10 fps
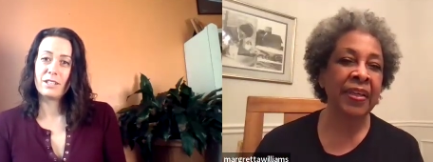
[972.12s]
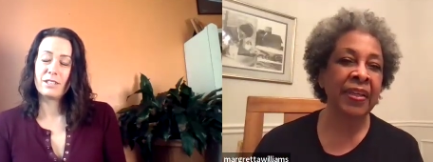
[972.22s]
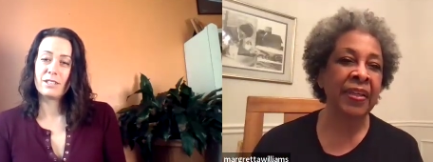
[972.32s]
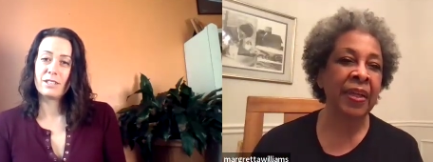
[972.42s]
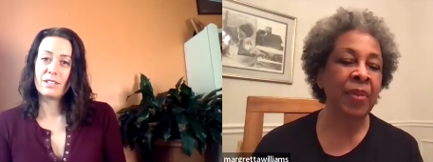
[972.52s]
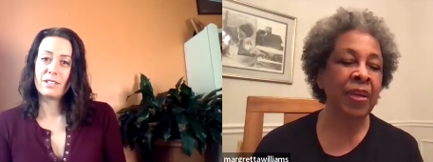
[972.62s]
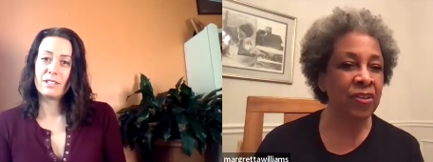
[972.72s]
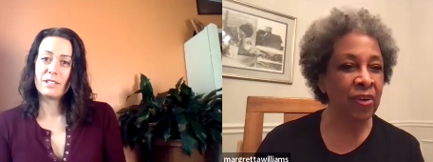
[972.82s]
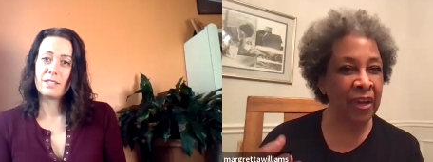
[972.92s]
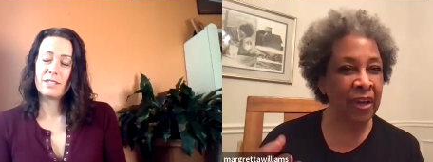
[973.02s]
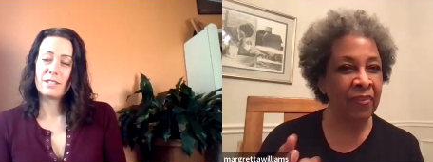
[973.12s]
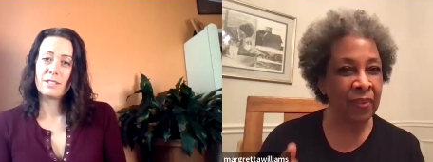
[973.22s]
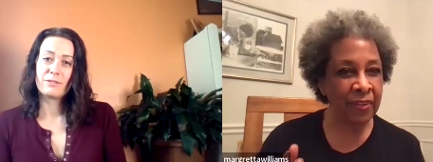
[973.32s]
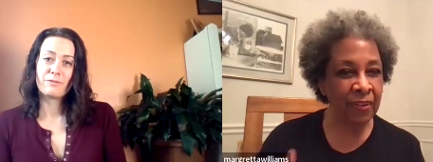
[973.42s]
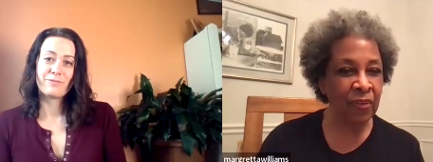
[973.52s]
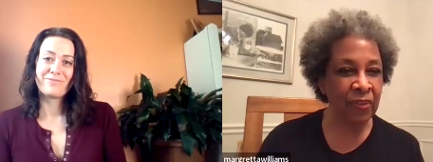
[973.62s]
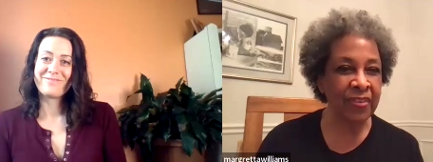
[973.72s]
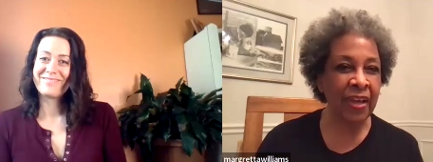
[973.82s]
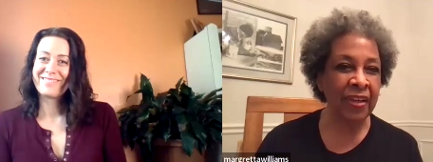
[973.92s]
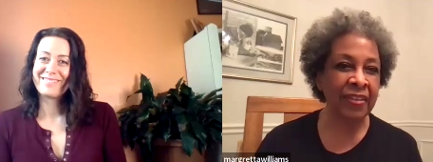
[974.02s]
Speaker 1: in and i make sure i have good
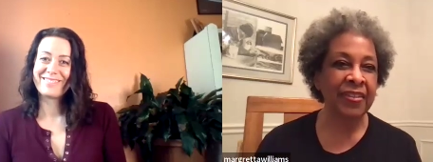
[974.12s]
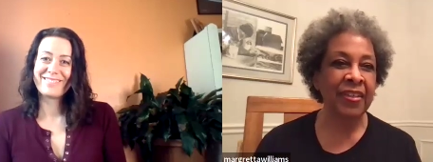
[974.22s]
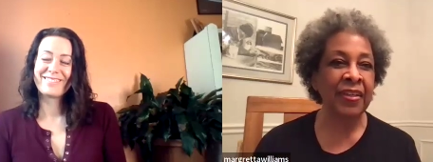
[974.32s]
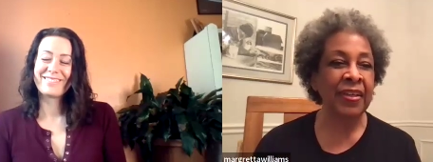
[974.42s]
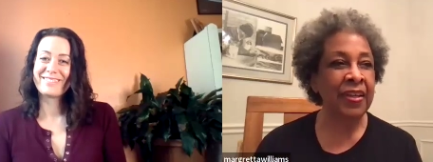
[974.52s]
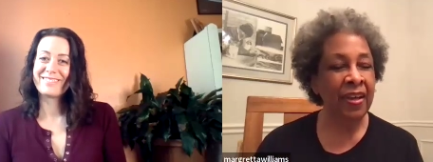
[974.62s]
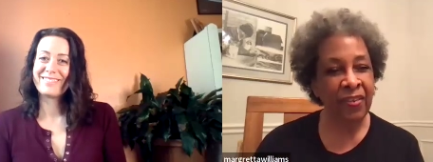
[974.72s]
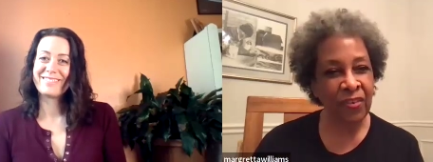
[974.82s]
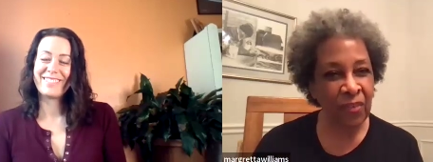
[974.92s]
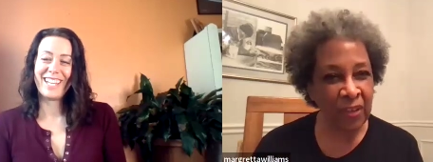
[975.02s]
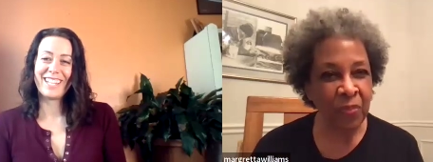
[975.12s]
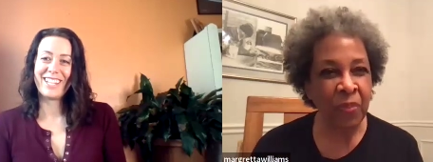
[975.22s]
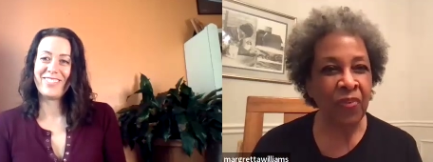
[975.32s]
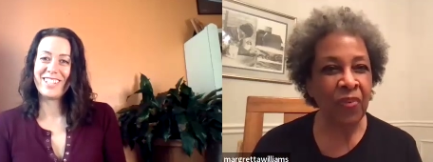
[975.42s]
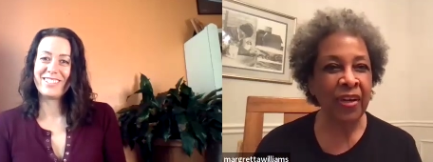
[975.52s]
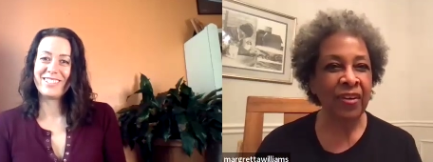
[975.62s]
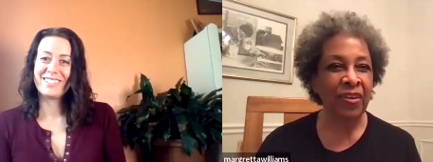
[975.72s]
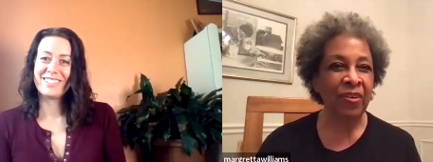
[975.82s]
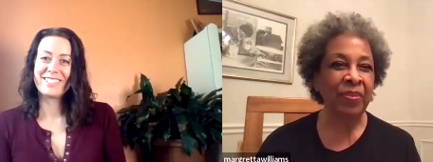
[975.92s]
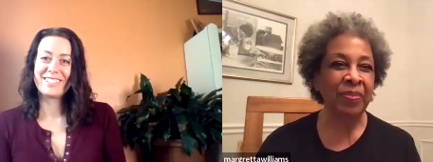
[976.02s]
socks and i stretch I before it. i
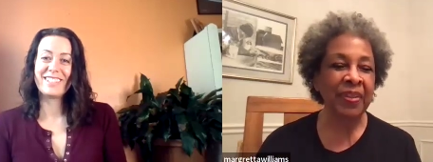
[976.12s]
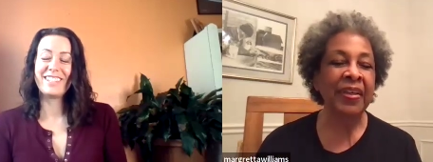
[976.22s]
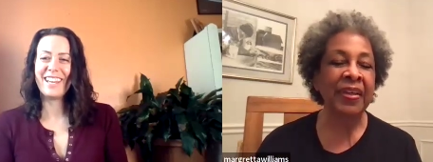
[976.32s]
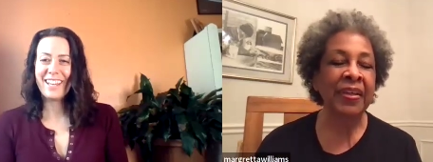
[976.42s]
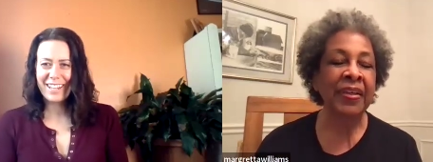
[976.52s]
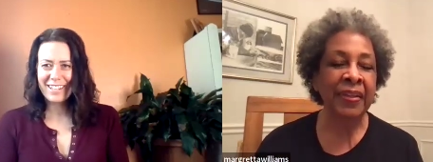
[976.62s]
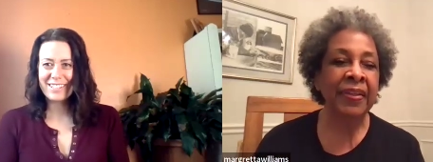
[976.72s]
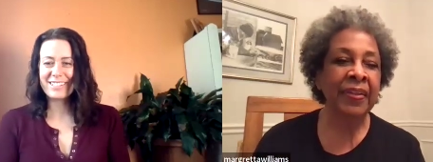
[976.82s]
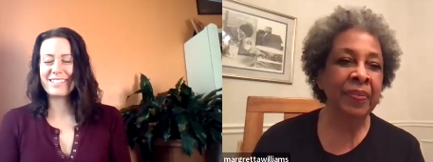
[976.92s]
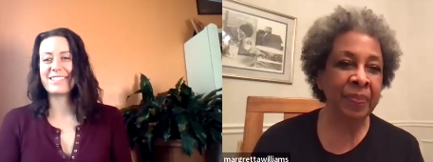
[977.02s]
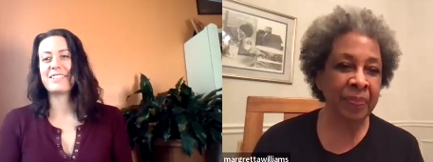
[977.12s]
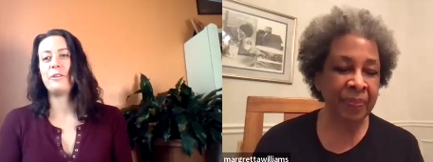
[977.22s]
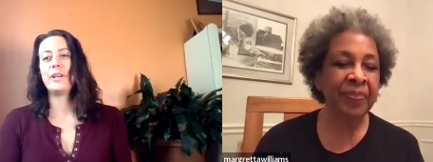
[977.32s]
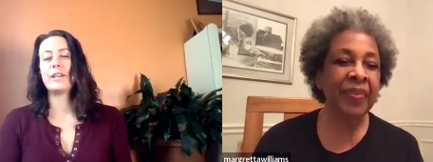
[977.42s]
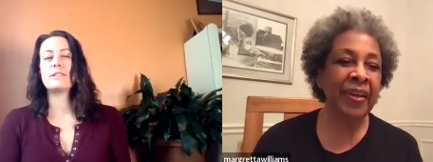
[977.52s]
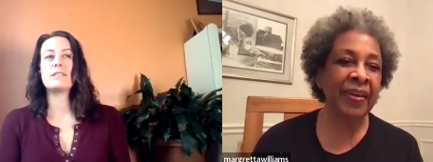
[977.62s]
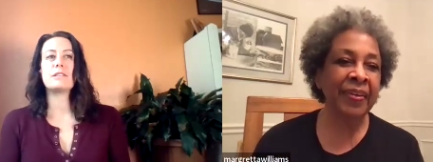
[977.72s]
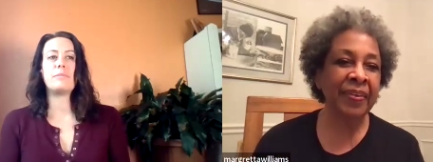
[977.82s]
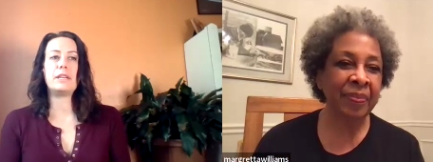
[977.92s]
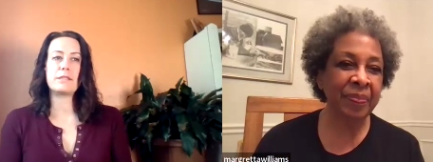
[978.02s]
go yeah. yes oh my god this yeah. is
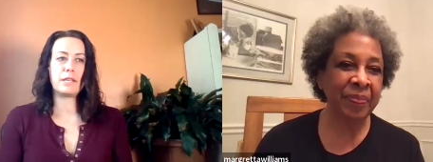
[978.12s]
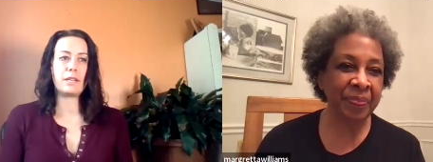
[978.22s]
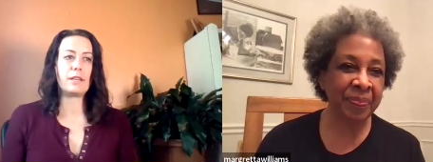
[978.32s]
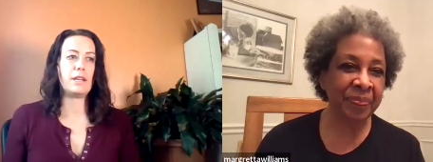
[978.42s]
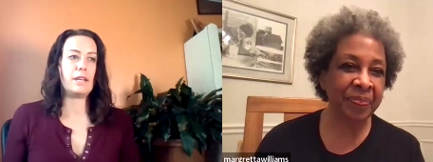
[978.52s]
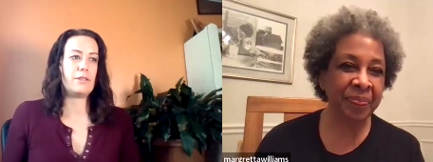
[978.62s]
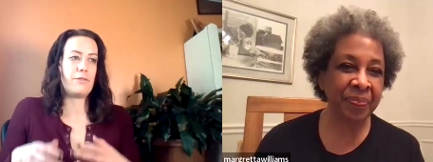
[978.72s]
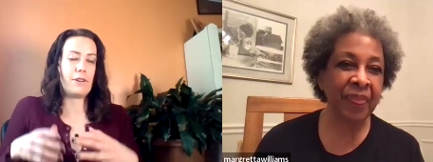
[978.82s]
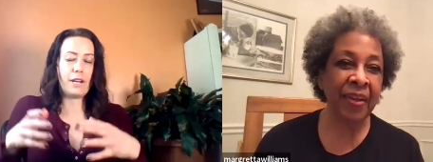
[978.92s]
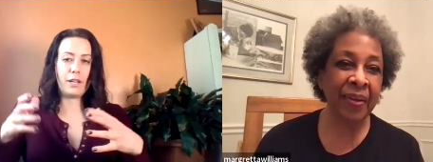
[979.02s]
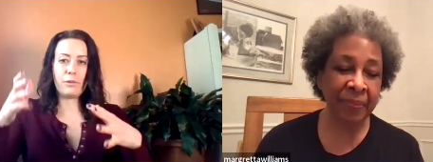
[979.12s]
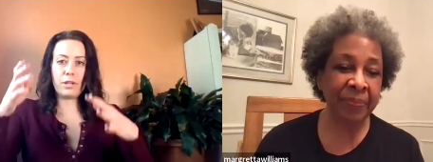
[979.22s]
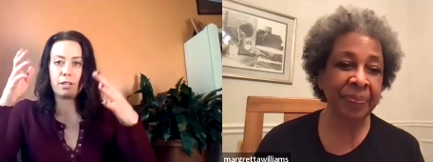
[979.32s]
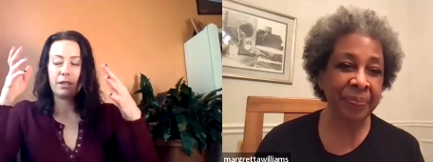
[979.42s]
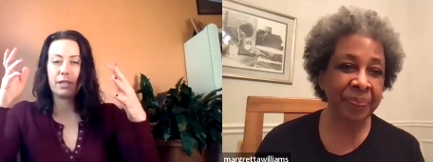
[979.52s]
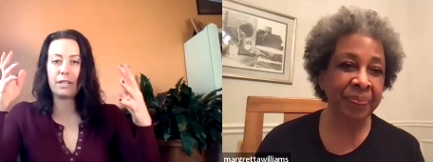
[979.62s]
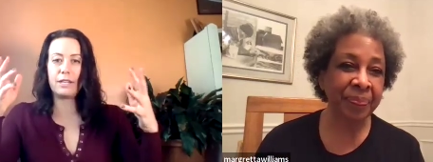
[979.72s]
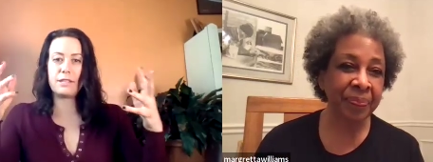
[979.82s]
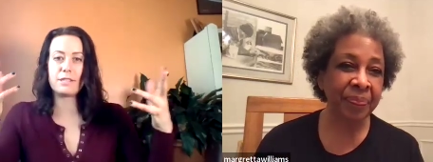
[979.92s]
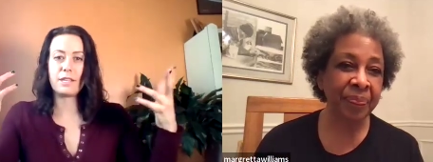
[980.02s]
Speaker 2: amazing and for anyone yeah. that
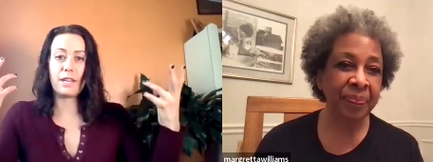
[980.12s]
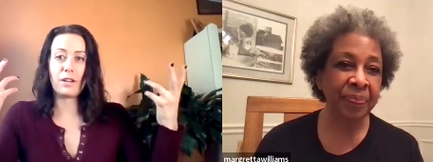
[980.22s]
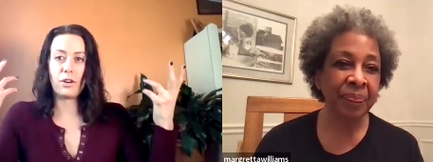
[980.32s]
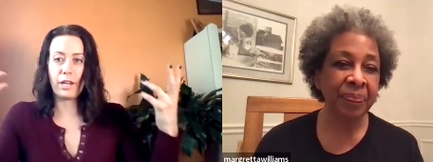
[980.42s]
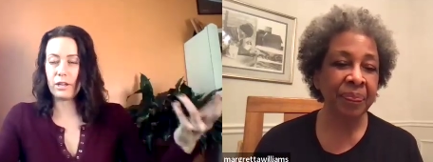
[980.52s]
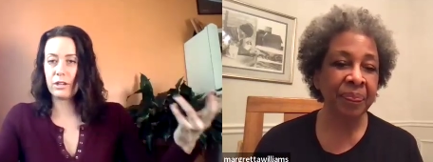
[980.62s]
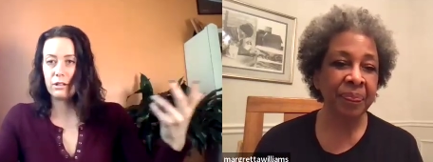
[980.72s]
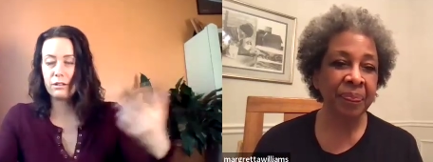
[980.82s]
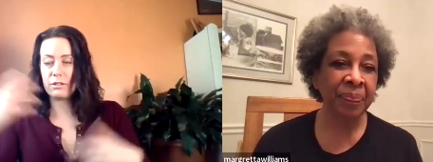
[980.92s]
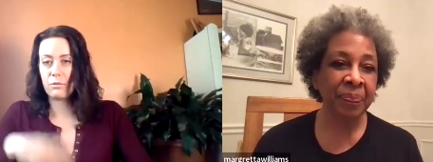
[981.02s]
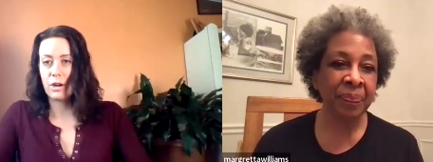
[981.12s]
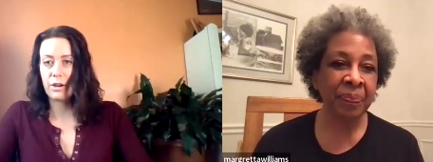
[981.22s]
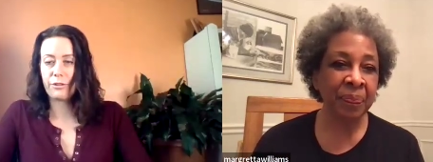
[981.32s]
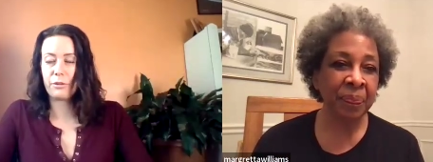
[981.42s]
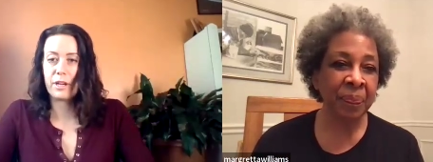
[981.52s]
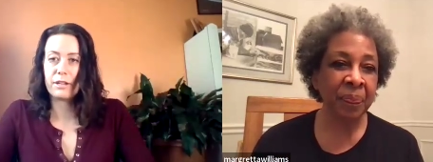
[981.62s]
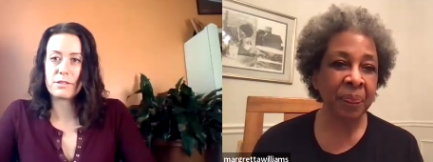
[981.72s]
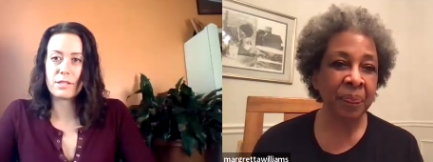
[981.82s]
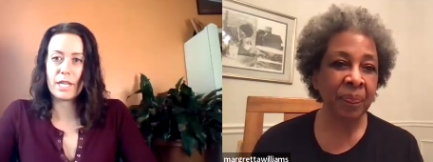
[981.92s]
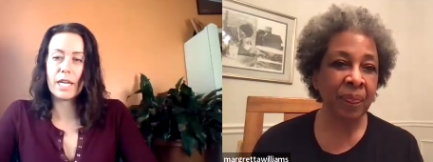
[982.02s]
is like i couldn't walk three
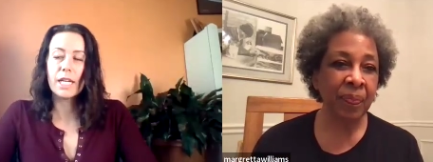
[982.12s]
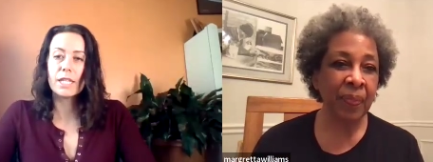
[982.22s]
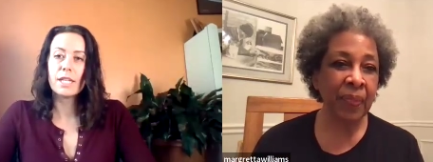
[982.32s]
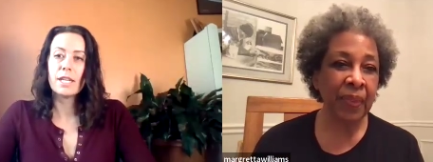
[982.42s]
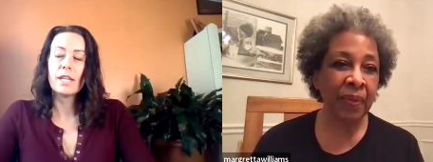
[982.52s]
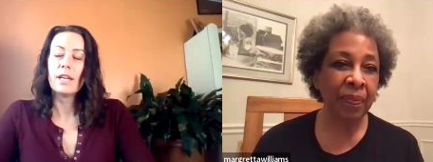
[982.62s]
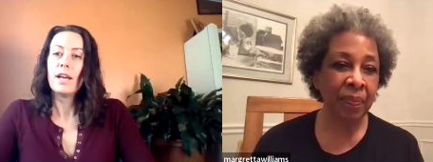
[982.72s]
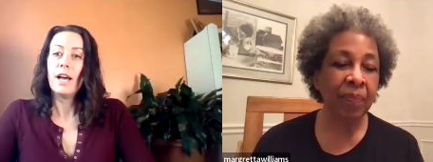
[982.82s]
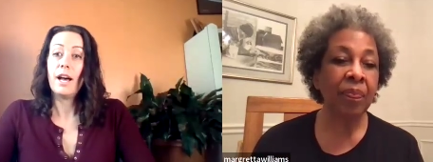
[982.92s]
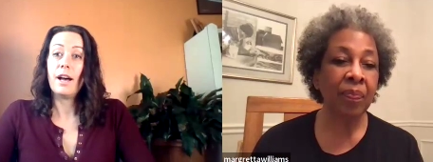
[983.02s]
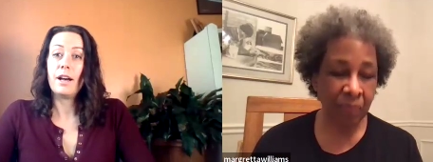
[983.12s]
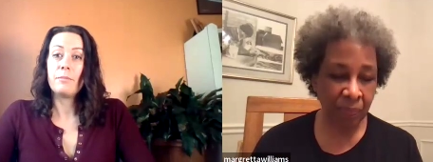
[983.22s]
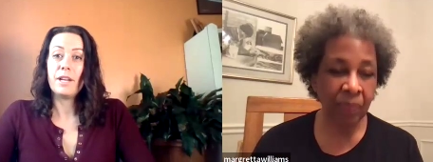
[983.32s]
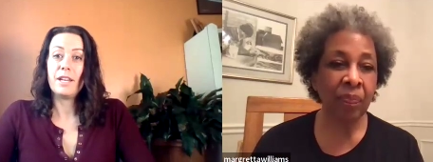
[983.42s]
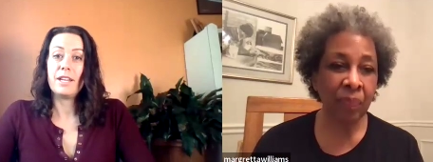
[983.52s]
miles a day um